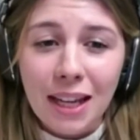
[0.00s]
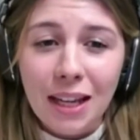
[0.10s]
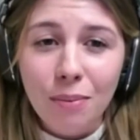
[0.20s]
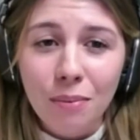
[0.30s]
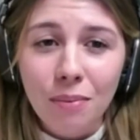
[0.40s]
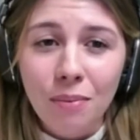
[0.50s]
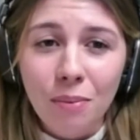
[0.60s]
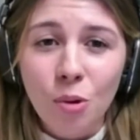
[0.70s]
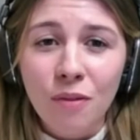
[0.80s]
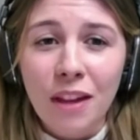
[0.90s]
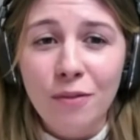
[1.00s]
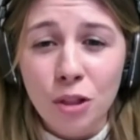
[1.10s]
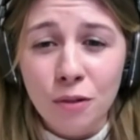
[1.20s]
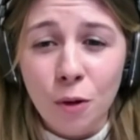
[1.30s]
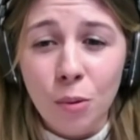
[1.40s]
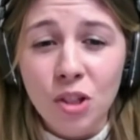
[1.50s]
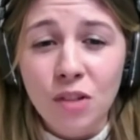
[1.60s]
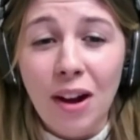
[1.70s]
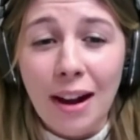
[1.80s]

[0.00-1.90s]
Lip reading: to hear more of their voice from.